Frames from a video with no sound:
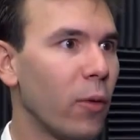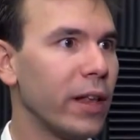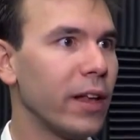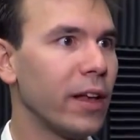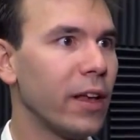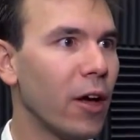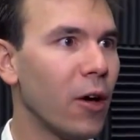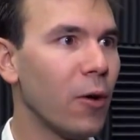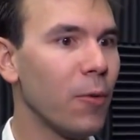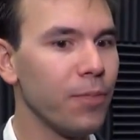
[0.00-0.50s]
way to
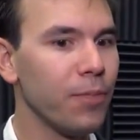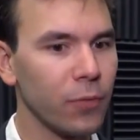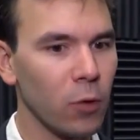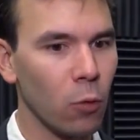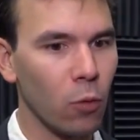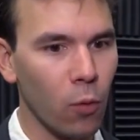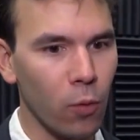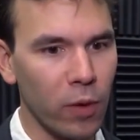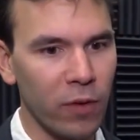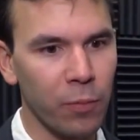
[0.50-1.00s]
go.
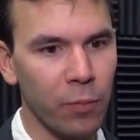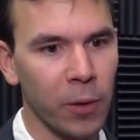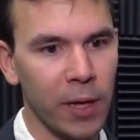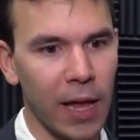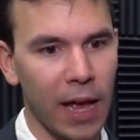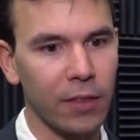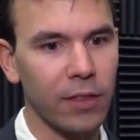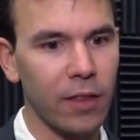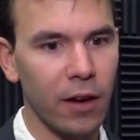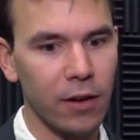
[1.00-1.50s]
What we've put
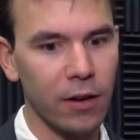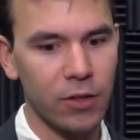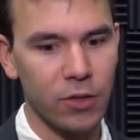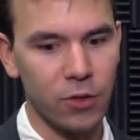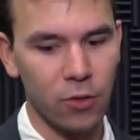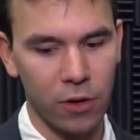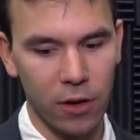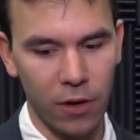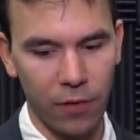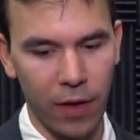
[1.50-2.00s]
out there is
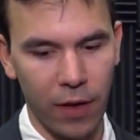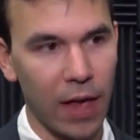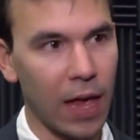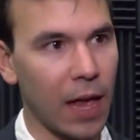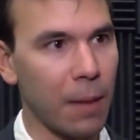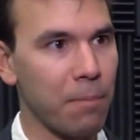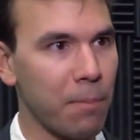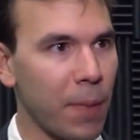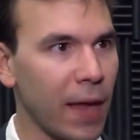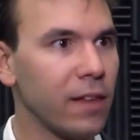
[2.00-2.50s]
sort of
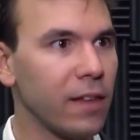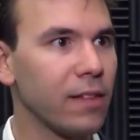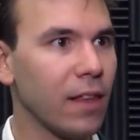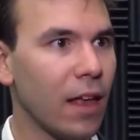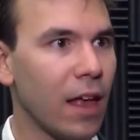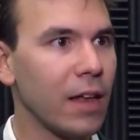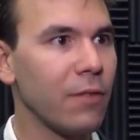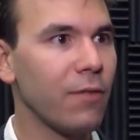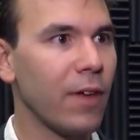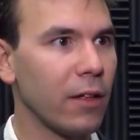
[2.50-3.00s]
a
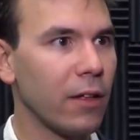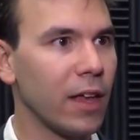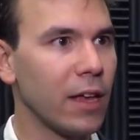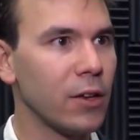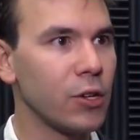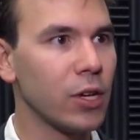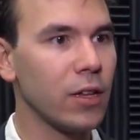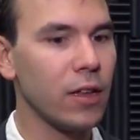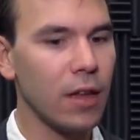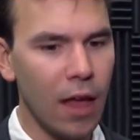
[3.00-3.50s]
baseline
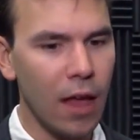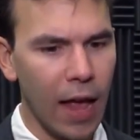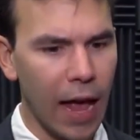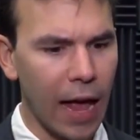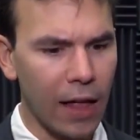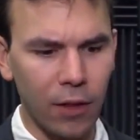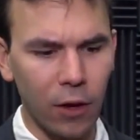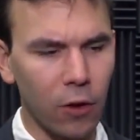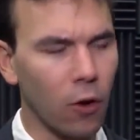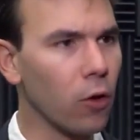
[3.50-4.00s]
foundation,
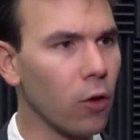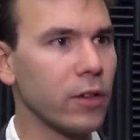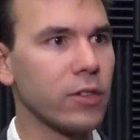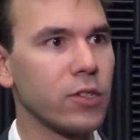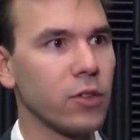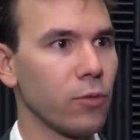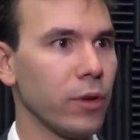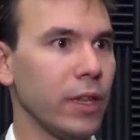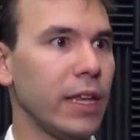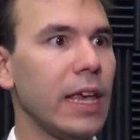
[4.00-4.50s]
and the goal is
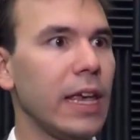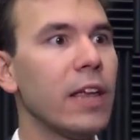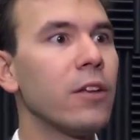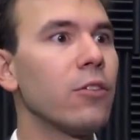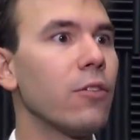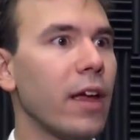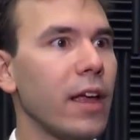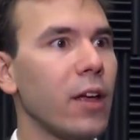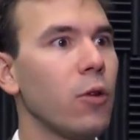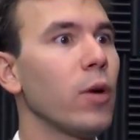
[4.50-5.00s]
to really
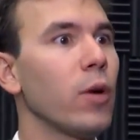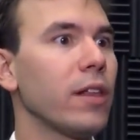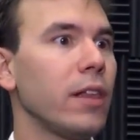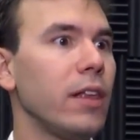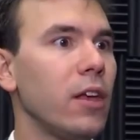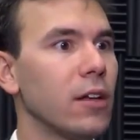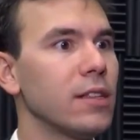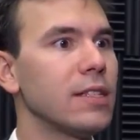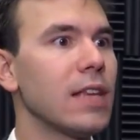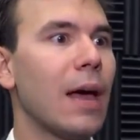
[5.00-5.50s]
iterate
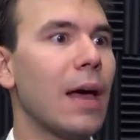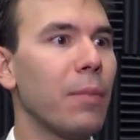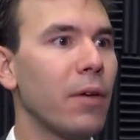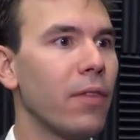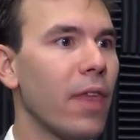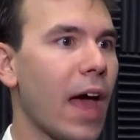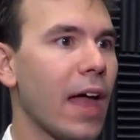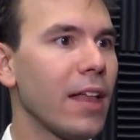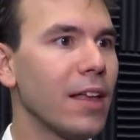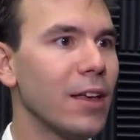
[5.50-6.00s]
quickly on top
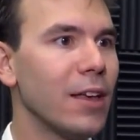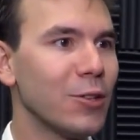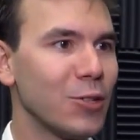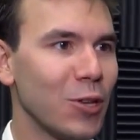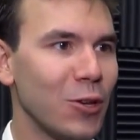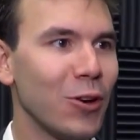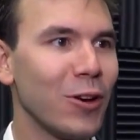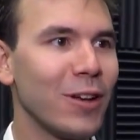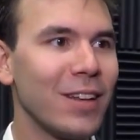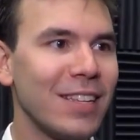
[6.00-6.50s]
of that.
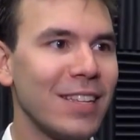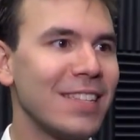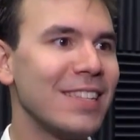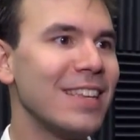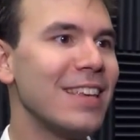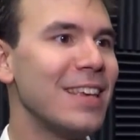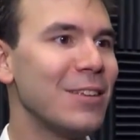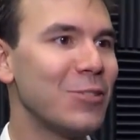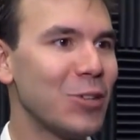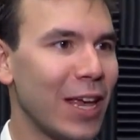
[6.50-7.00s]
So you're going to
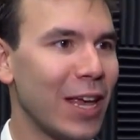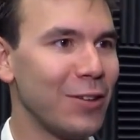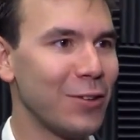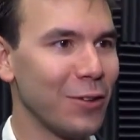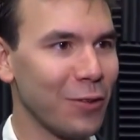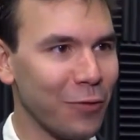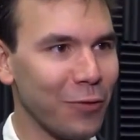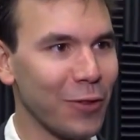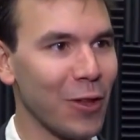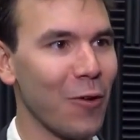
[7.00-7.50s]
see
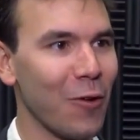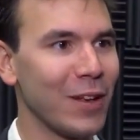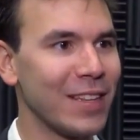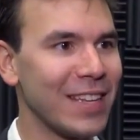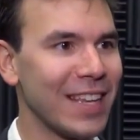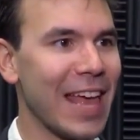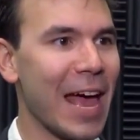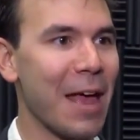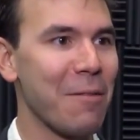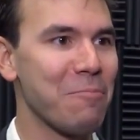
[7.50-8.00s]
changes flow
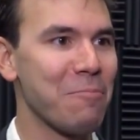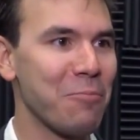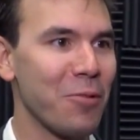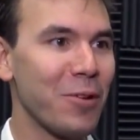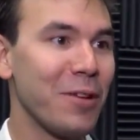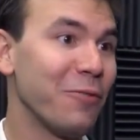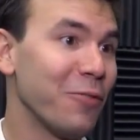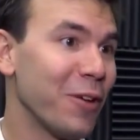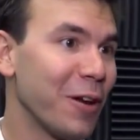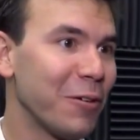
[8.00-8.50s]
into that
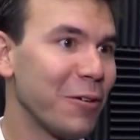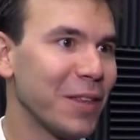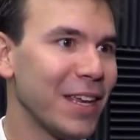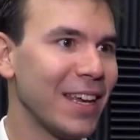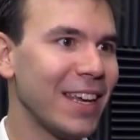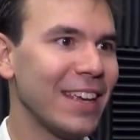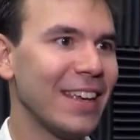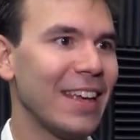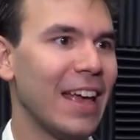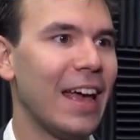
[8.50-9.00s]
pretty
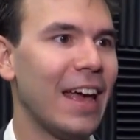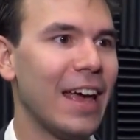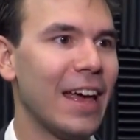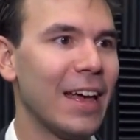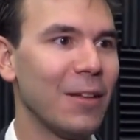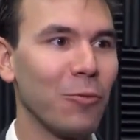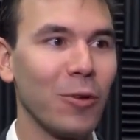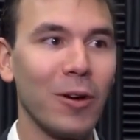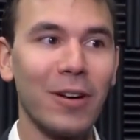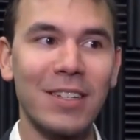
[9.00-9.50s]
frequently,
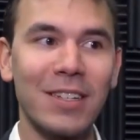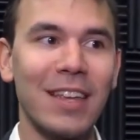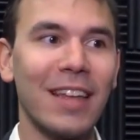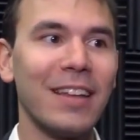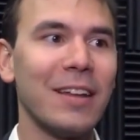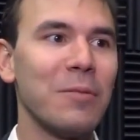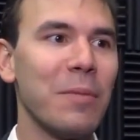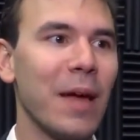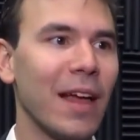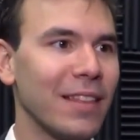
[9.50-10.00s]
and we're
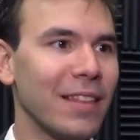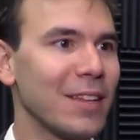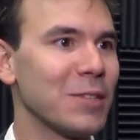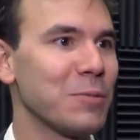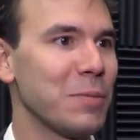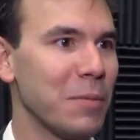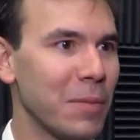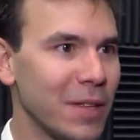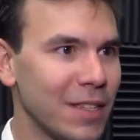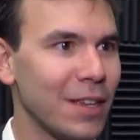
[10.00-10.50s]
excited about the
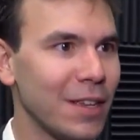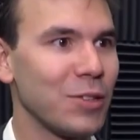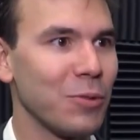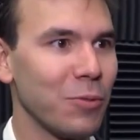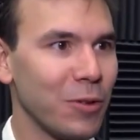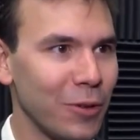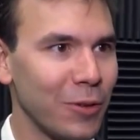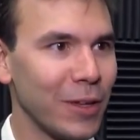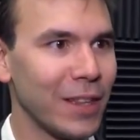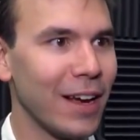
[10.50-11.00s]

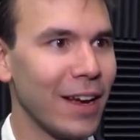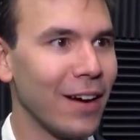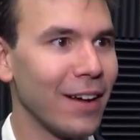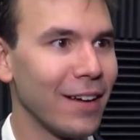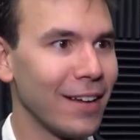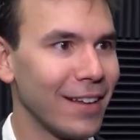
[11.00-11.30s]
experimentation we're doing there.